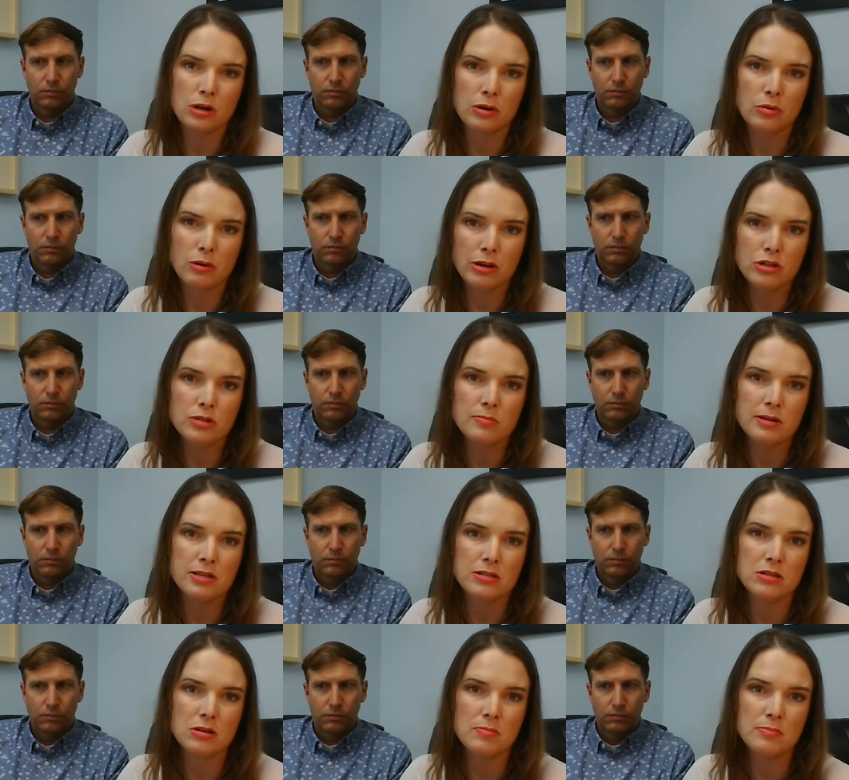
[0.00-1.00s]
Speaker 1: drug
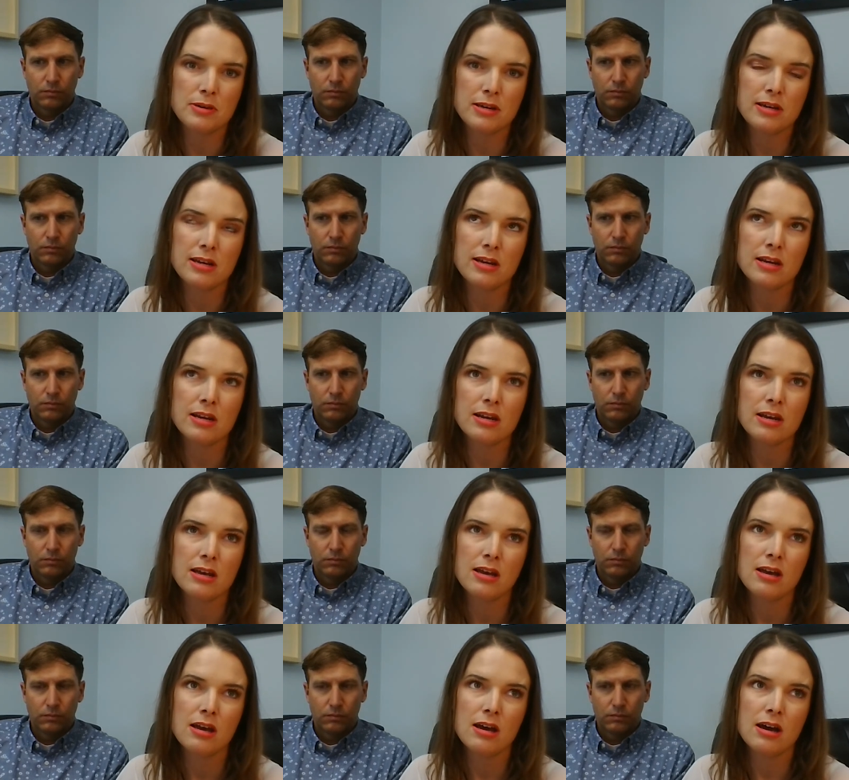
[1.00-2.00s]
regimens are being
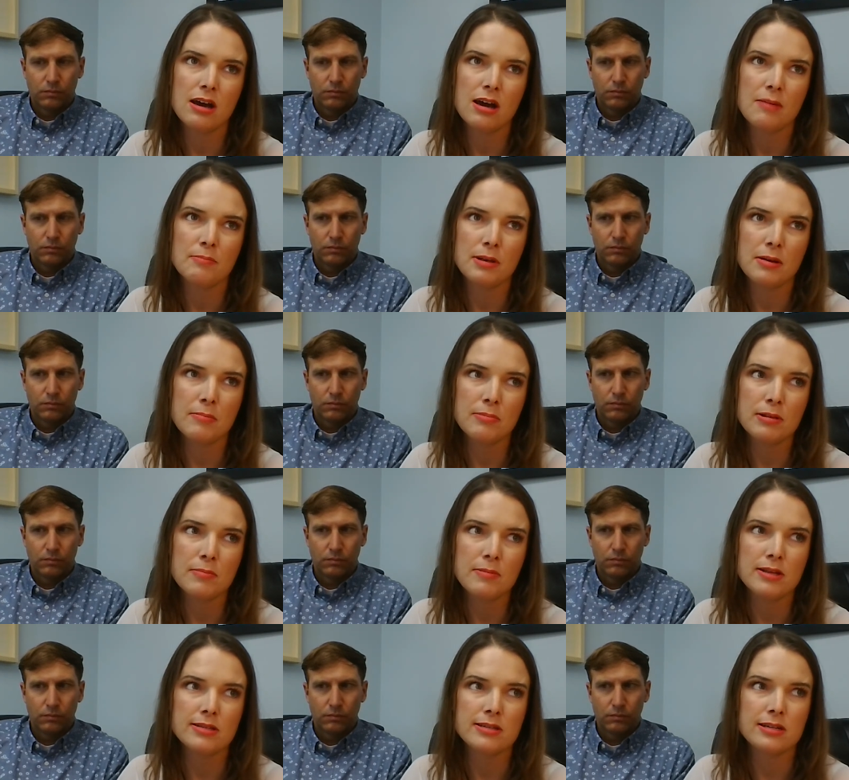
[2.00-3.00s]
um,
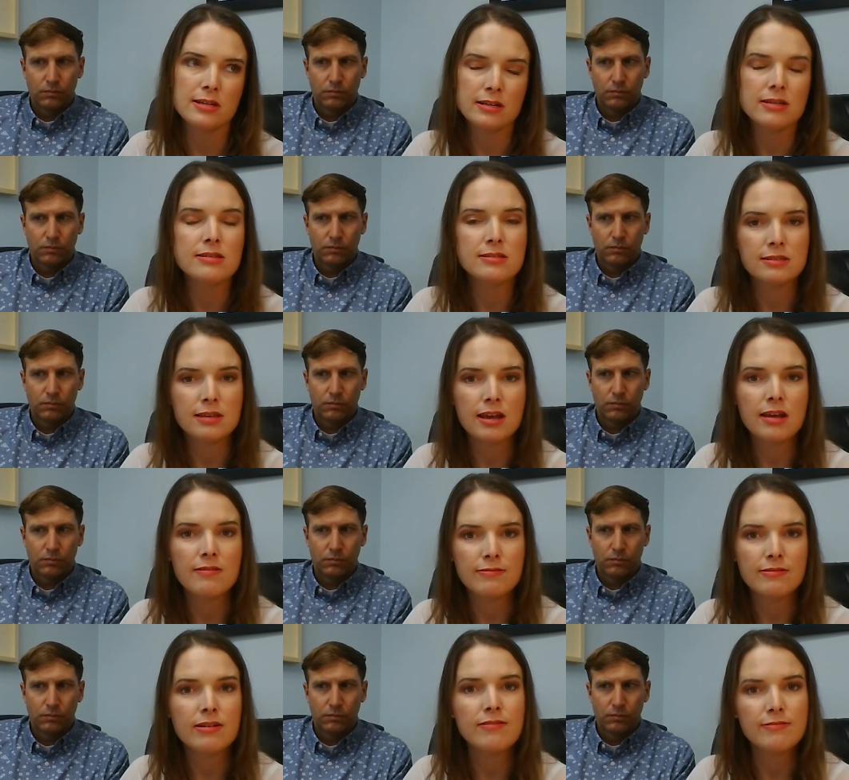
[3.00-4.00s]
implemented in a
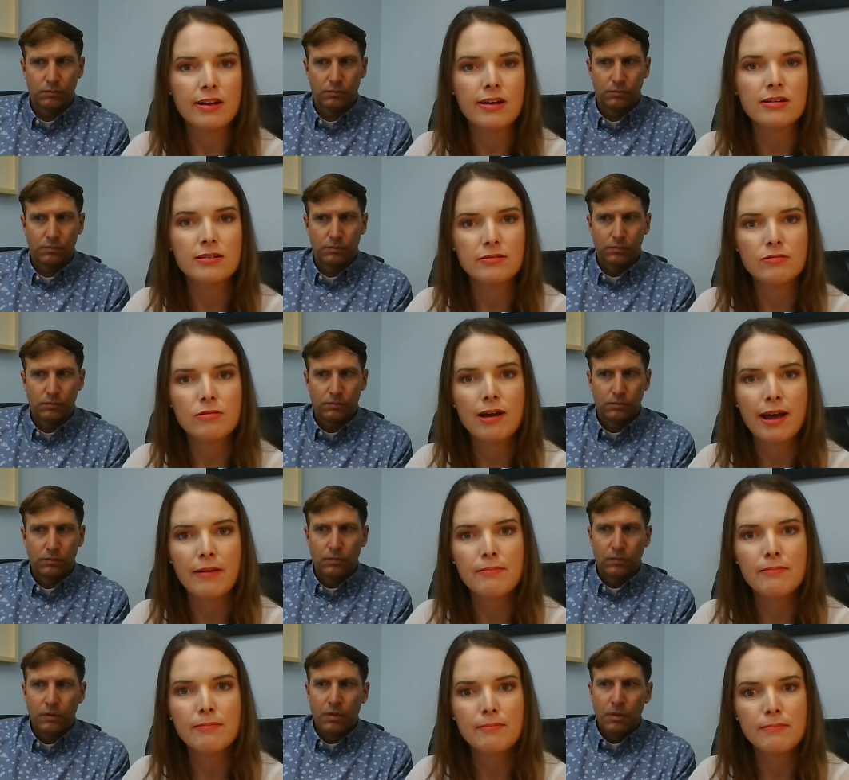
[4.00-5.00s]
safe and effective
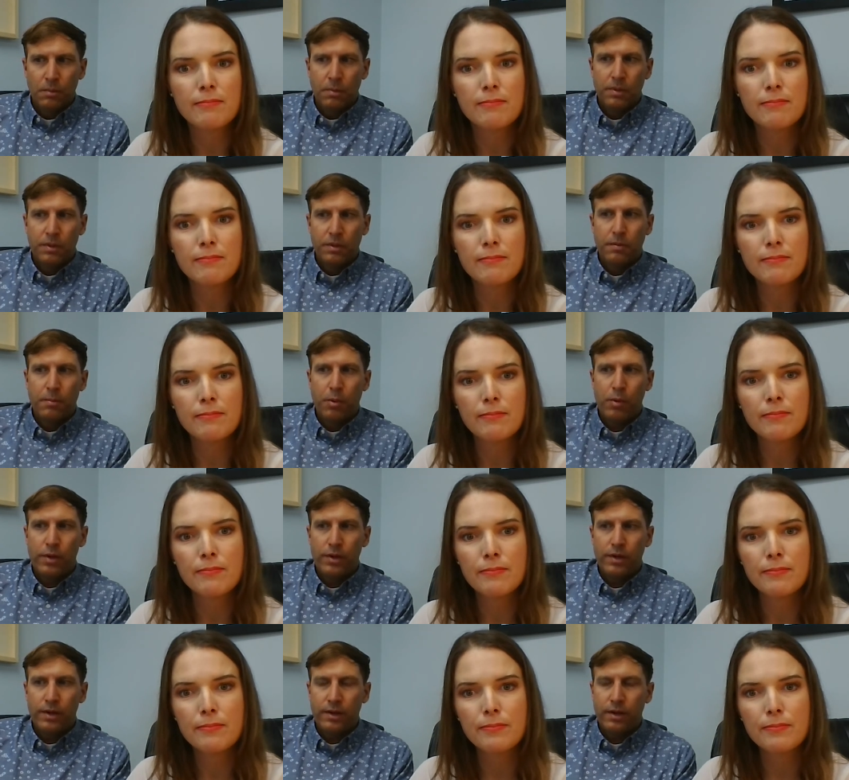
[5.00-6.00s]
way.
Speaker 2: The
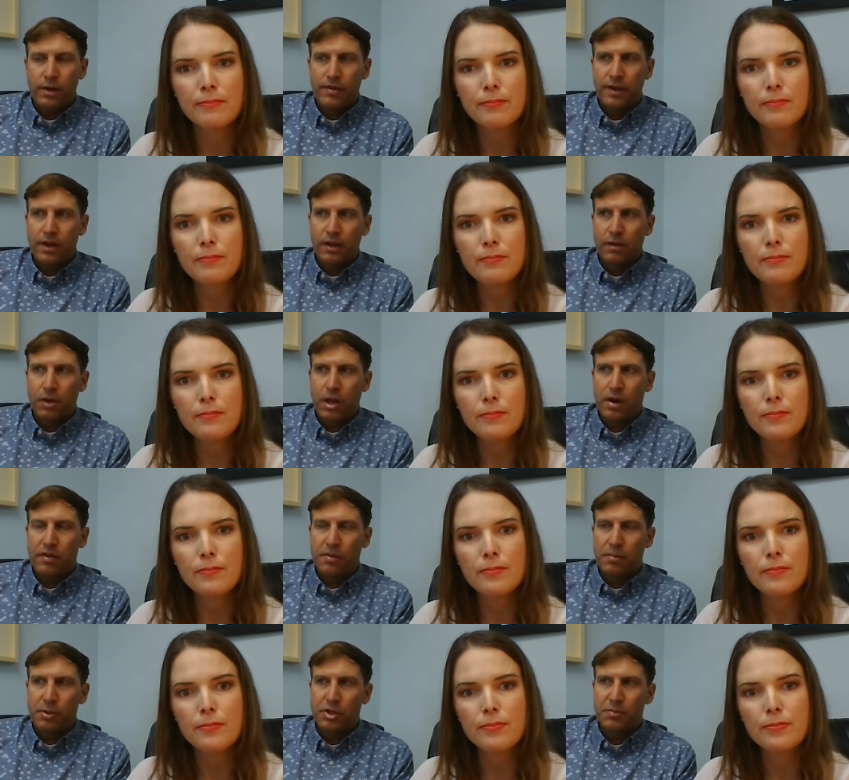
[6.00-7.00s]
point, and I think a
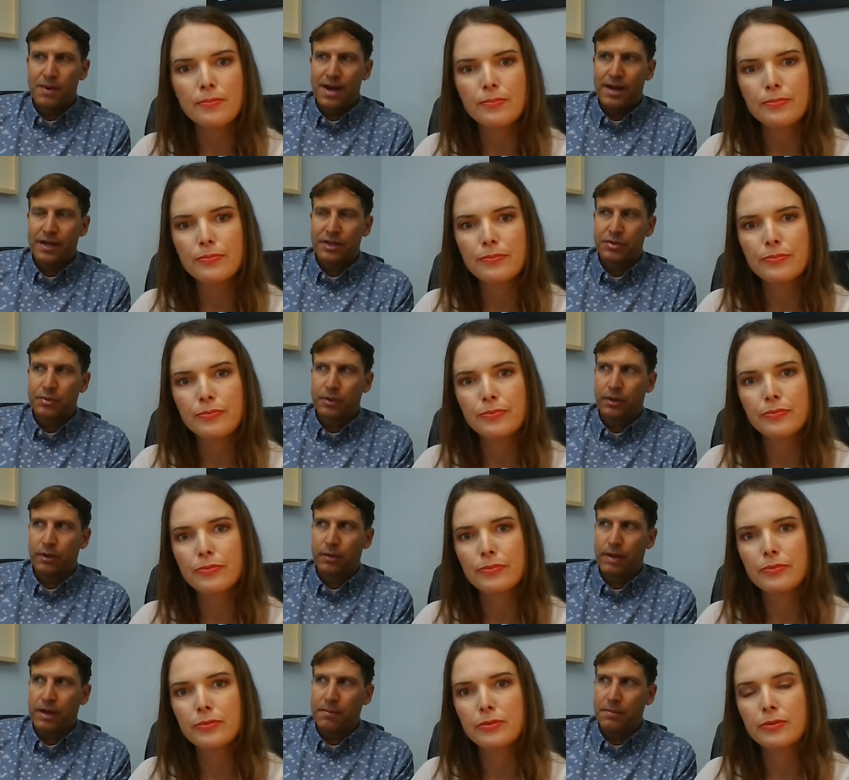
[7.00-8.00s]
lot of the pushback is
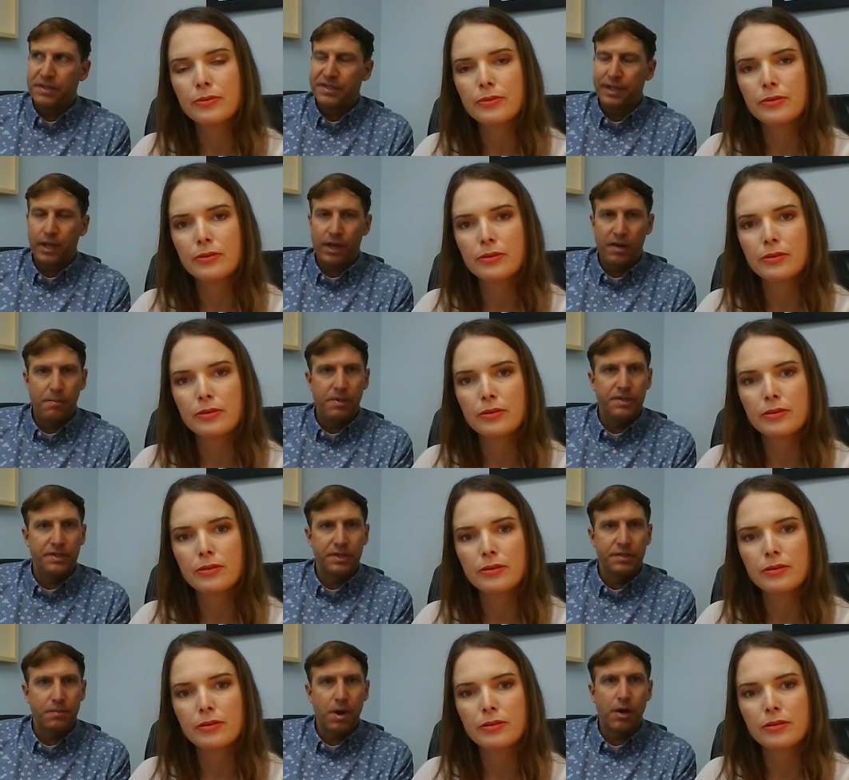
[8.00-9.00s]
really around misaligned
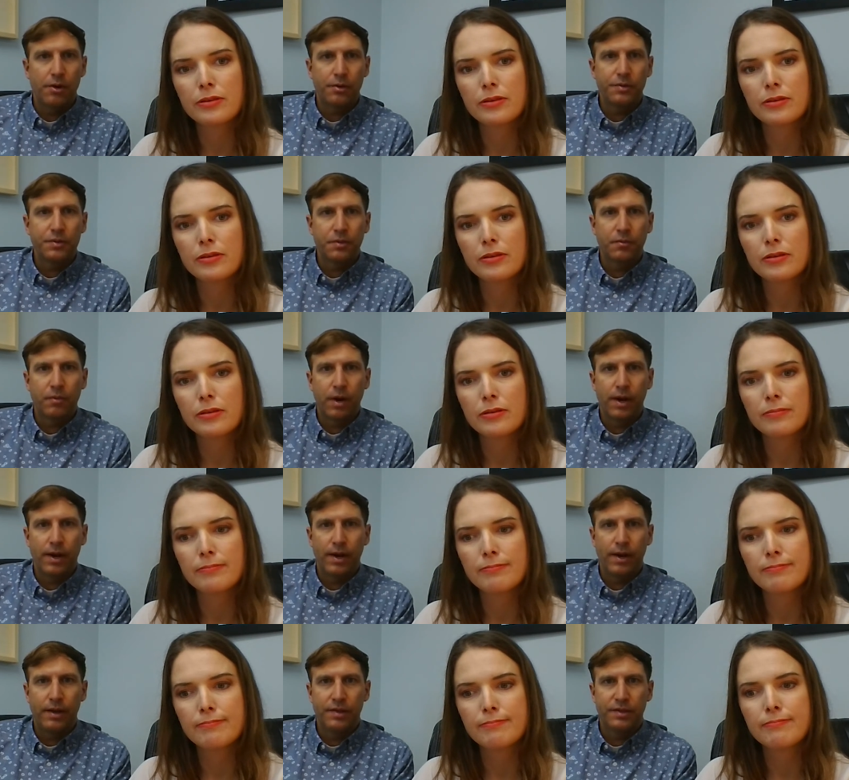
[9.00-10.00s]
business models,
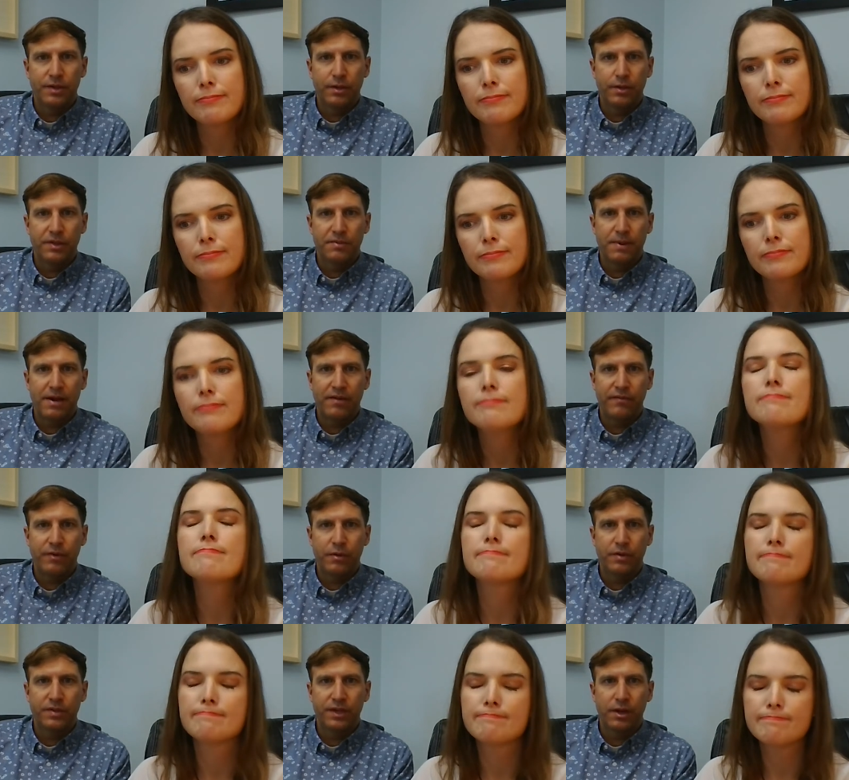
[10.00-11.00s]
right? And so it's about
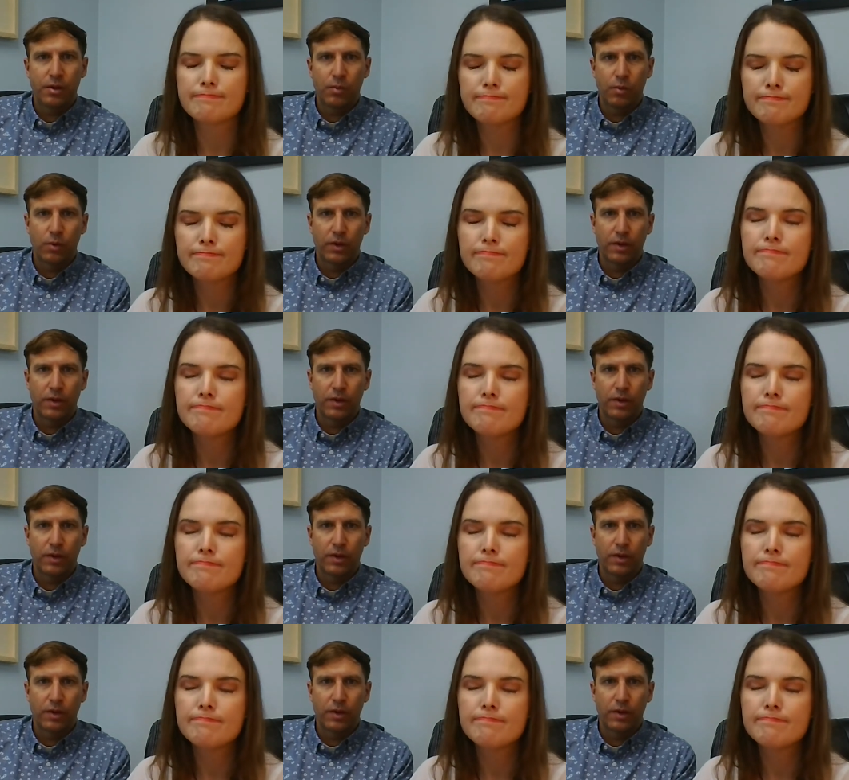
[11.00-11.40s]
focusing on